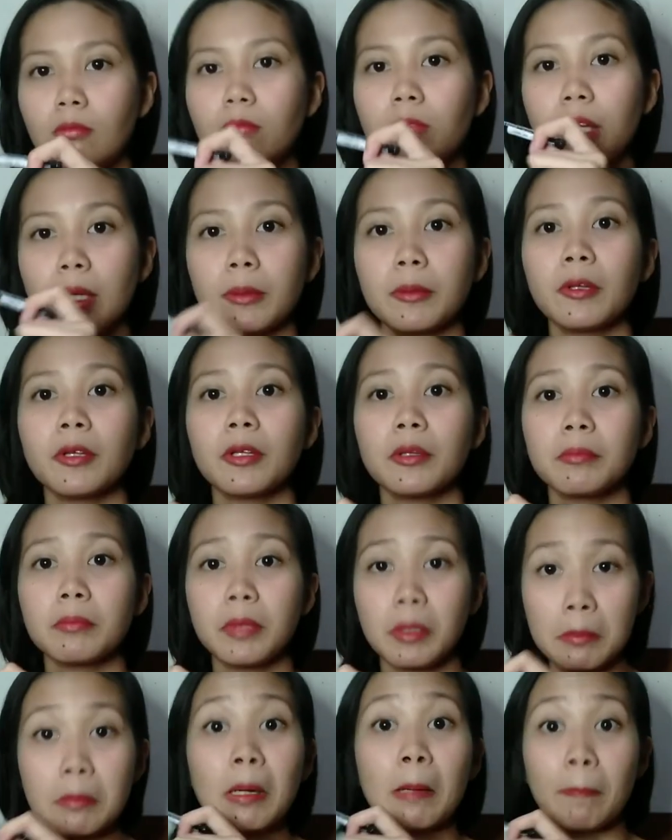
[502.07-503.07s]
may
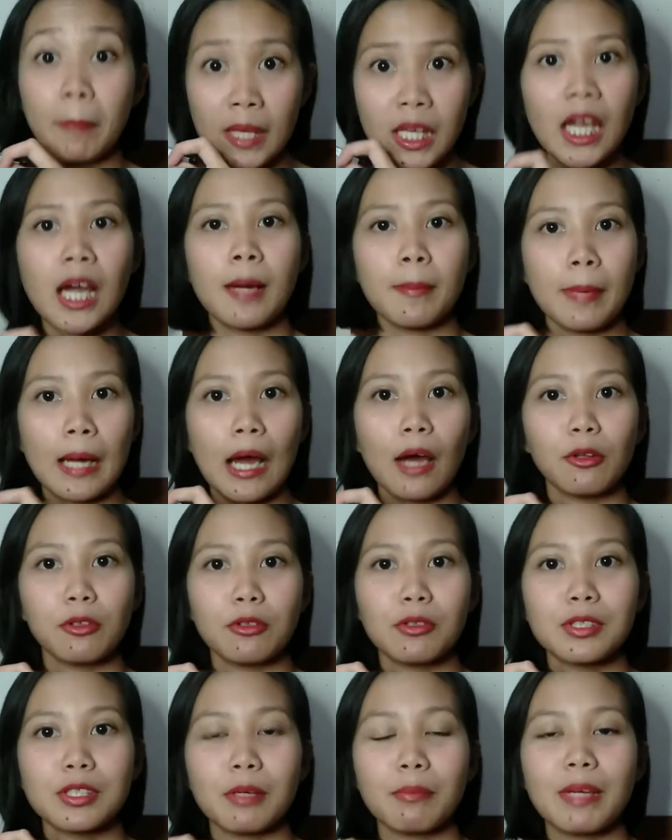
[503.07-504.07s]
mapiga pa ako
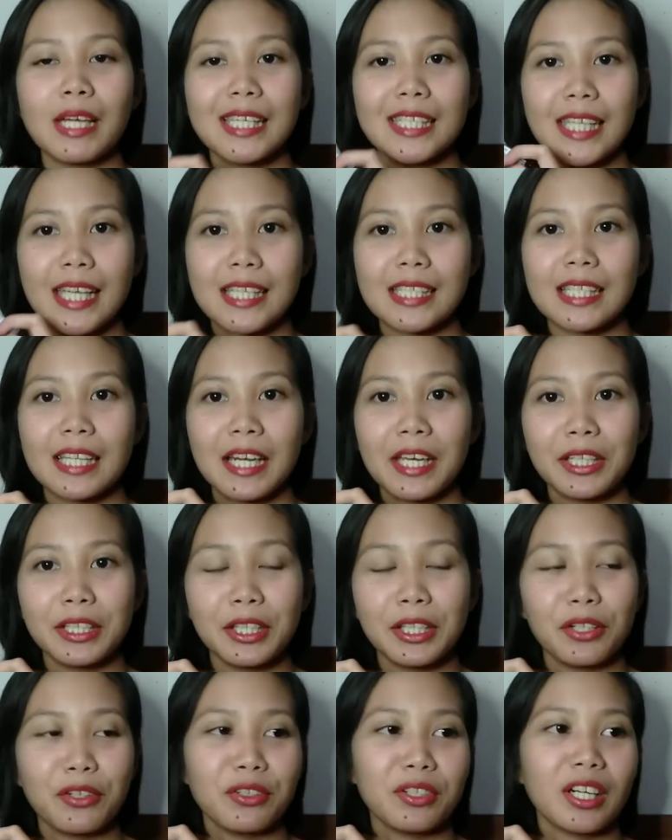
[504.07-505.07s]
dun sa may
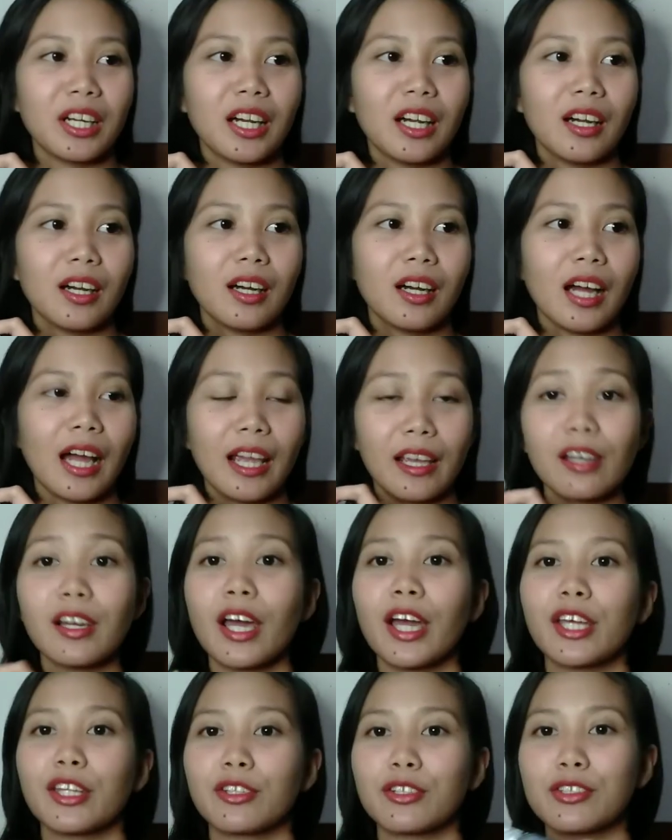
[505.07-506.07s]
sisleady ko na
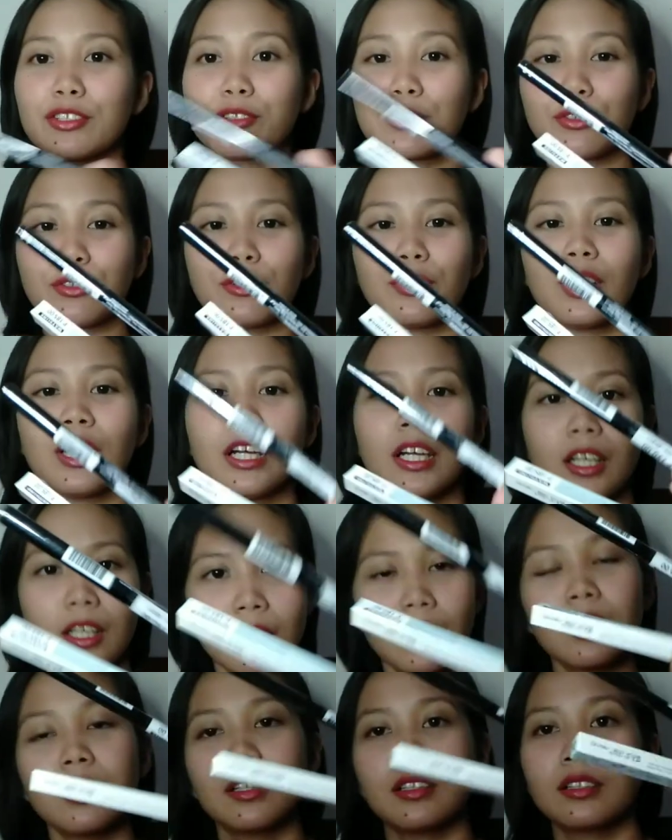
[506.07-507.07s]
eyeliner. So,
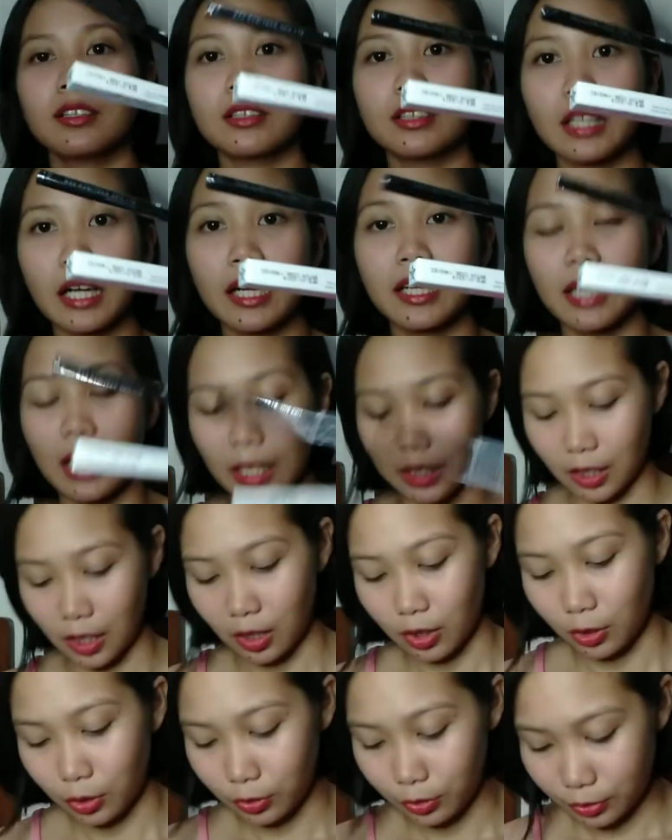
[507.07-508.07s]
try natin
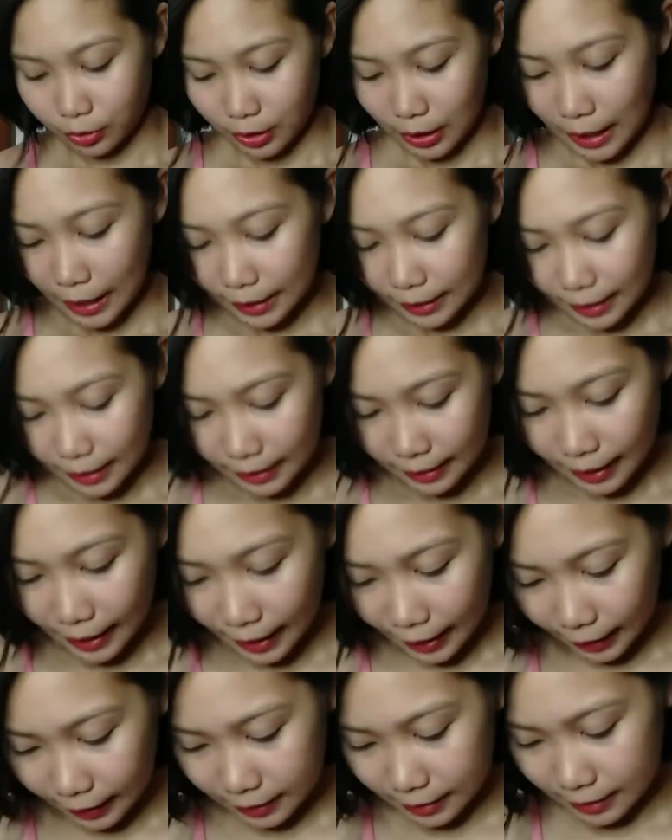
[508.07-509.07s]
to. And then
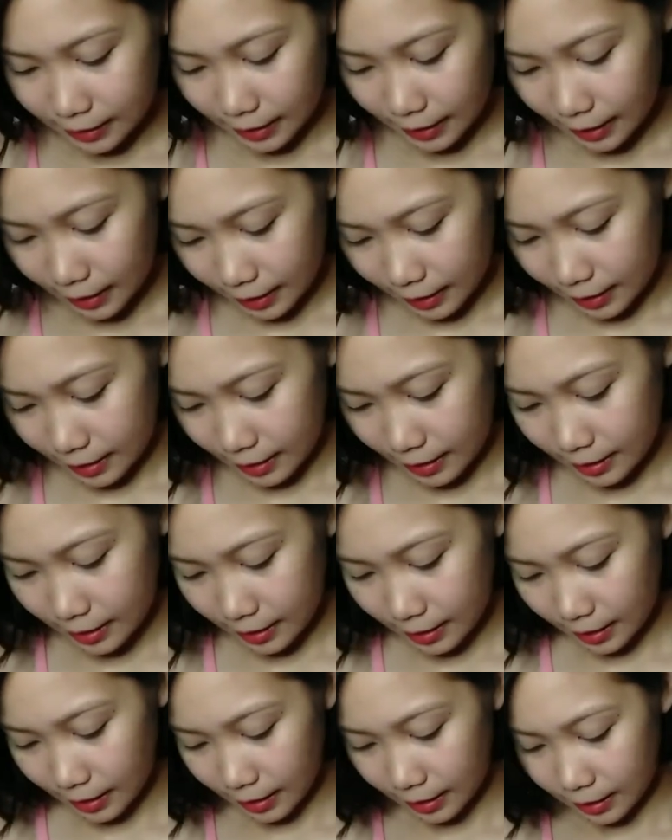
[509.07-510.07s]
next
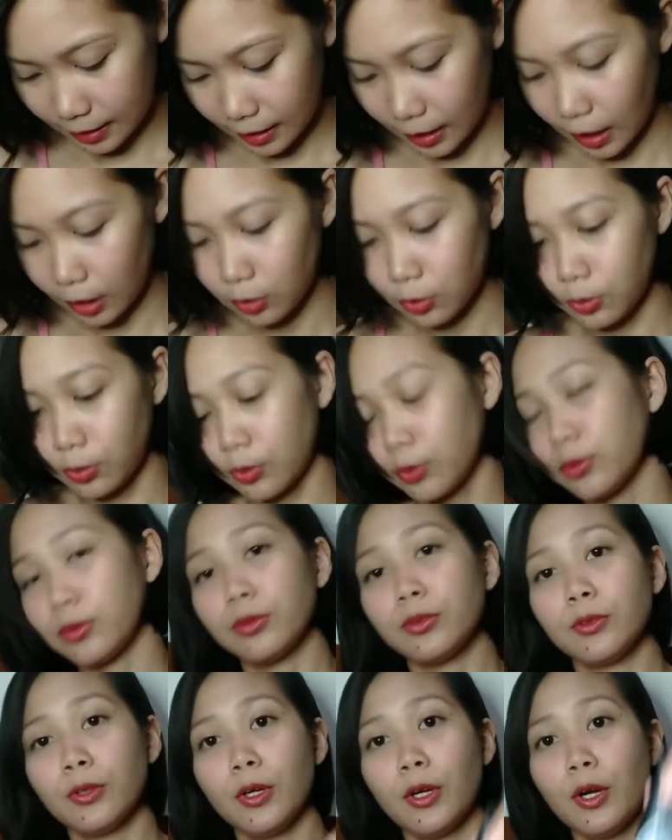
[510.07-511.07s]
is, ito.
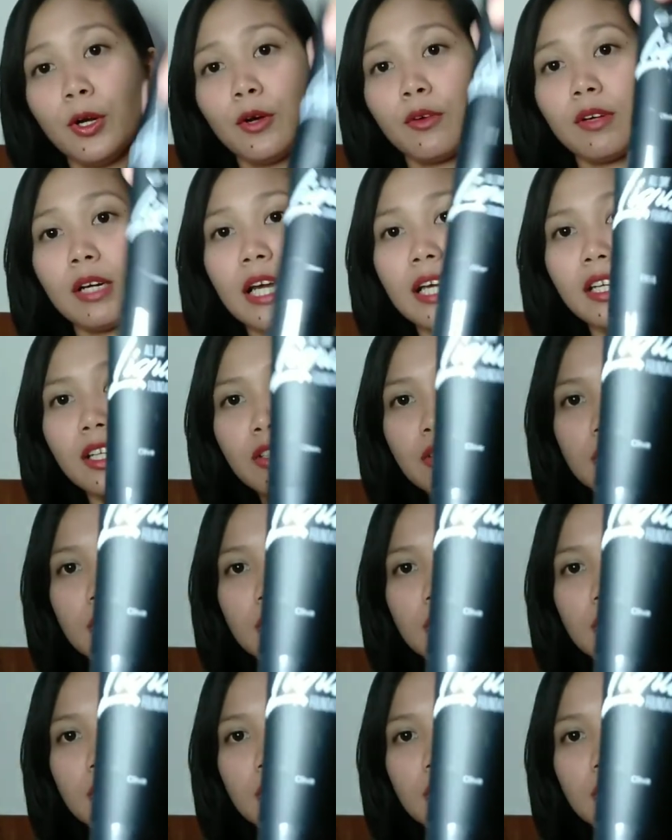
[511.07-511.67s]
Wala na